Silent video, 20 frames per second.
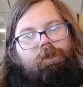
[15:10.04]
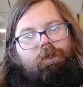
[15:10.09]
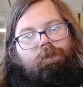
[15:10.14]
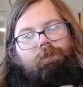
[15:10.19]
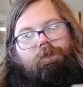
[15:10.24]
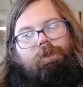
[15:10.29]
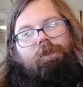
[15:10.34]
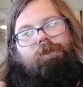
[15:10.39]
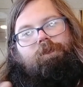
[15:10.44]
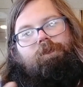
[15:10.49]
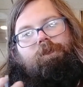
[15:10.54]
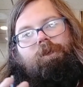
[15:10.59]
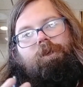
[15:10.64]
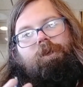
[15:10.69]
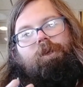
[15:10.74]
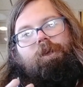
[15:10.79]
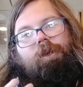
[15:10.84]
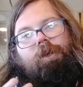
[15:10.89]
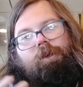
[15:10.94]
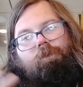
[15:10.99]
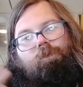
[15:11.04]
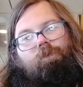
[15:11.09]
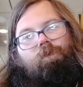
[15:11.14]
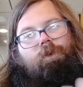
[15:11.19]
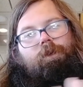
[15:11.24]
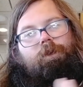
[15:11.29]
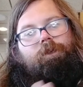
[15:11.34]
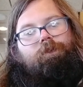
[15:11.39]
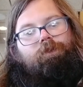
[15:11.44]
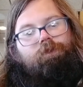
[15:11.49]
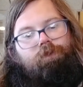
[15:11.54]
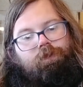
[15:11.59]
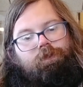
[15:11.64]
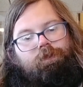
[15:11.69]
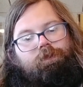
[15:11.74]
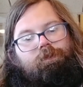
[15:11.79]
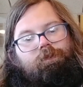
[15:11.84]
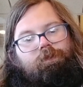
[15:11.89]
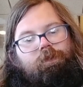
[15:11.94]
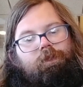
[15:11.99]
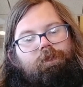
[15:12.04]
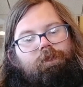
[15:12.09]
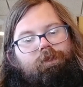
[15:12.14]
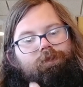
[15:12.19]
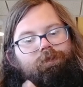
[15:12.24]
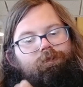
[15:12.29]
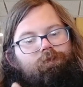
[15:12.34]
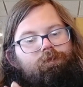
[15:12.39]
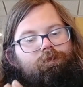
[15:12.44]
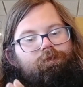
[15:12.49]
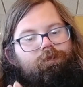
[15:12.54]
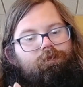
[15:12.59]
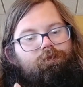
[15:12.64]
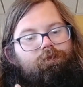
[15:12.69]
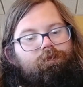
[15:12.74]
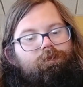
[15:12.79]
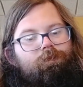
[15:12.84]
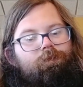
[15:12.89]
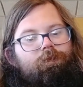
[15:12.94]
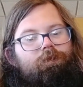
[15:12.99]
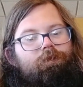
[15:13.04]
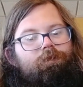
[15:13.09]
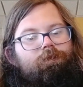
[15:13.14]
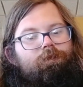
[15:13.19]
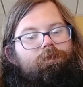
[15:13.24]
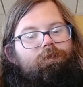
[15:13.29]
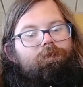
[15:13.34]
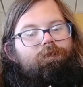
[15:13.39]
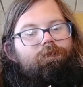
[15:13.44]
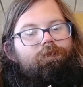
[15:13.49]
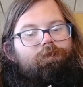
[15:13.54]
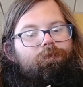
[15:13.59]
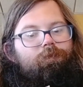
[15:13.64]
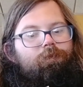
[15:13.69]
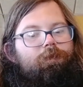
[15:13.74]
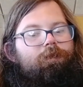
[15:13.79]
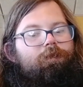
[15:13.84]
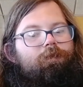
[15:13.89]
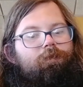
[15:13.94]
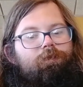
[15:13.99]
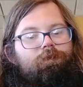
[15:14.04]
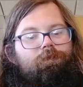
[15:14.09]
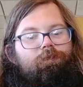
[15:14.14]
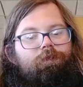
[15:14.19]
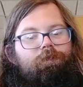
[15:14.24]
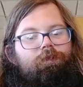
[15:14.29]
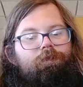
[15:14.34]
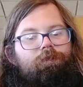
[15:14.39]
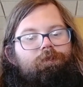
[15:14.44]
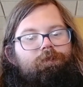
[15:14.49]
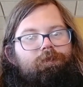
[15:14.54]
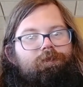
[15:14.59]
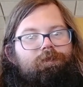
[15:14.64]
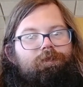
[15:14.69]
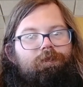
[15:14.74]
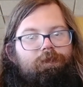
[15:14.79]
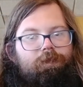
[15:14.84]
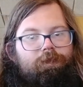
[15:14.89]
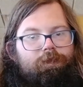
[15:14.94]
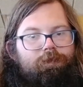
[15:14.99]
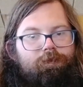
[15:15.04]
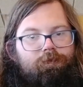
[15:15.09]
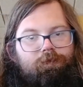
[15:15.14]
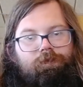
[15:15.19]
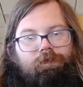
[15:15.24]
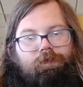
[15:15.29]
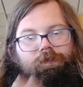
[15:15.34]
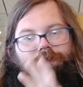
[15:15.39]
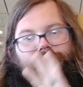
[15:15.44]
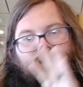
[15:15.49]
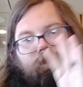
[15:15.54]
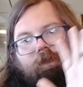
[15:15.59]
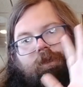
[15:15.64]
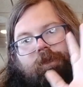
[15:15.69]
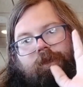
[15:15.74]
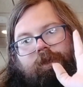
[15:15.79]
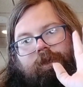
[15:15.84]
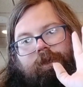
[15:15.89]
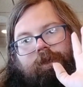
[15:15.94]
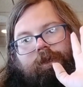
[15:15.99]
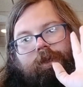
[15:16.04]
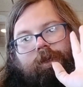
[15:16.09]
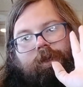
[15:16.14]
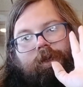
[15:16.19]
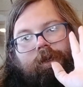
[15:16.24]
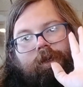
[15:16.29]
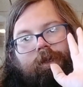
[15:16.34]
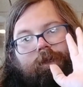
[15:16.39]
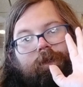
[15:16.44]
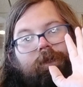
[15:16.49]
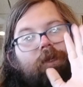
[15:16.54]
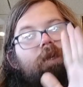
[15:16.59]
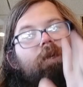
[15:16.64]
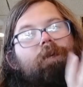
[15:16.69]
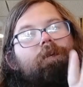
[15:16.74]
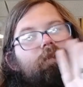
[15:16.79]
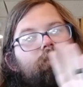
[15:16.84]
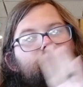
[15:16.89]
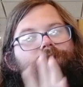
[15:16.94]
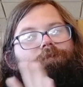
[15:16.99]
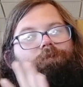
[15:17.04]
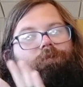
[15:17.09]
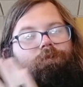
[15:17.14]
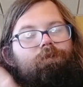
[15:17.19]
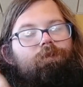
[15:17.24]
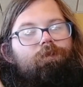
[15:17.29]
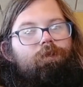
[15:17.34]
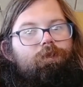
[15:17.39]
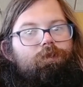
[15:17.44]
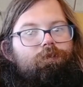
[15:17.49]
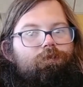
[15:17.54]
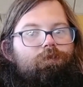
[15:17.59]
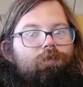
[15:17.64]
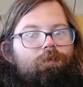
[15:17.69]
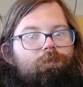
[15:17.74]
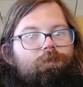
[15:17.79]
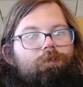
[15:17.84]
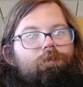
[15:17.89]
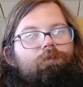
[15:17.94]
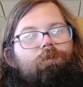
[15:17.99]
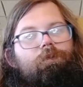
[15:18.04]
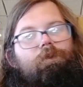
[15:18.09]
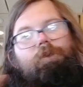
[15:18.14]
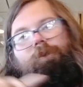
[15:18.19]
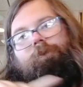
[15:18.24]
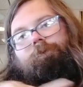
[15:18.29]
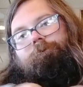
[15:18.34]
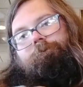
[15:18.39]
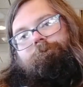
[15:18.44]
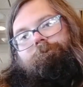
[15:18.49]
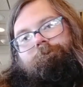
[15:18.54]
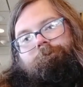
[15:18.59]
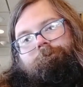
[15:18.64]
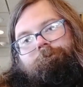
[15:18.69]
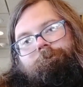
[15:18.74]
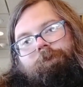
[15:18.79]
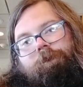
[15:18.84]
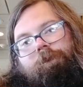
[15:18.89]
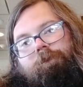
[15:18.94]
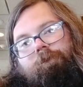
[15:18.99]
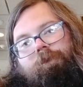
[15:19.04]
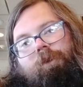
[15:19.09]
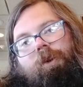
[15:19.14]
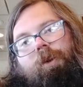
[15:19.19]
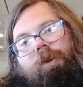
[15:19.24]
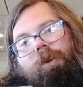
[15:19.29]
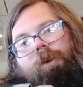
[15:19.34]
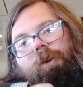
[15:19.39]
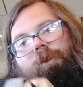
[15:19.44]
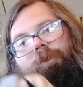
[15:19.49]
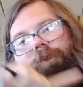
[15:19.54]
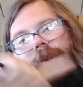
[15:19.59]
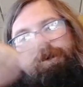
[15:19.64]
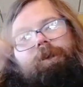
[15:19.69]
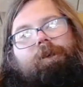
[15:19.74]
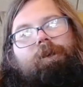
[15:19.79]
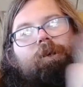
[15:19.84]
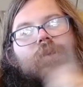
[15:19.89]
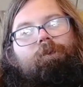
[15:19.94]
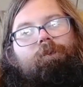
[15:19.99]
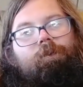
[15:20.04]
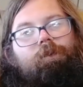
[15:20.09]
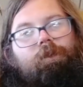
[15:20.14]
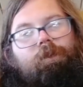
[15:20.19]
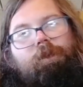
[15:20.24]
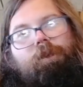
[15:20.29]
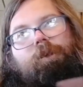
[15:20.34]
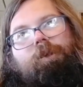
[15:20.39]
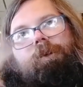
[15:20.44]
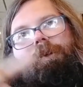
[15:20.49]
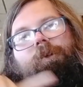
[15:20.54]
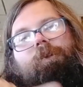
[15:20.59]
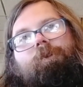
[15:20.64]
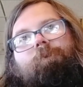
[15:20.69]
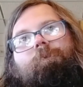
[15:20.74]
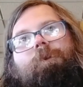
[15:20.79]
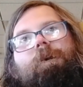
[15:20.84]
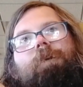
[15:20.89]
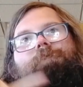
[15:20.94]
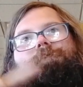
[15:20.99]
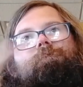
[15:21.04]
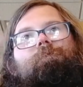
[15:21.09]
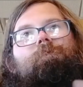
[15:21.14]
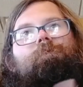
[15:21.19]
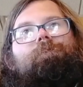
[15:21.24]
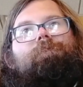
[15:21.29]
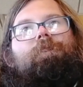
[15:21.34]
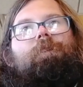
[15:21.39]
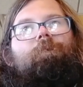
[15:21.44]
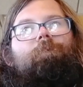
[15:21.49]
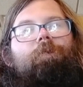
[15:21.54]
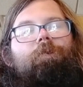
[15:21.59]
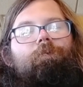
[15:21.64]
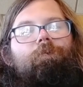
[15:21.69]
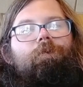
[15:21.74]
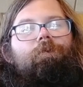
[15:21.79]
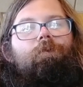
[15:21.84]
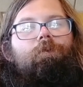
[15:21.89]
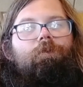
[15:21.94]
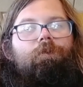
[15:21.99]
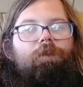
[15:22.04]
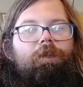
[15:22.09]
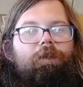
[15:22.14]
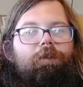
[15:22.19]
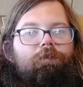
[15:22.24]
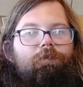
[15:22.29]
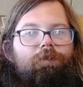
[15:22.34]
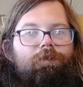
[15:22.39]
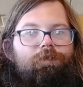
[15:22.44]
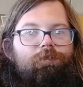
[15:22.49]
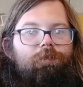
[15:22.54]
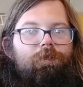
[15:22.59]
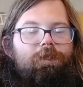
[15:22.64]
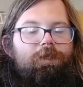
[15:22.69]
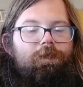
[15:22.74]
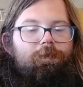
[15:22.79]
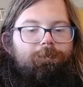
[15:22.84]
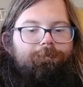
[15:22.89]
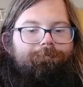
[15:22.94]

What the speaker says: right? And what good sourcers, what good screeners, what good selectors can do to contribute. We're going to figure all that out in the modules that we'll record later this week.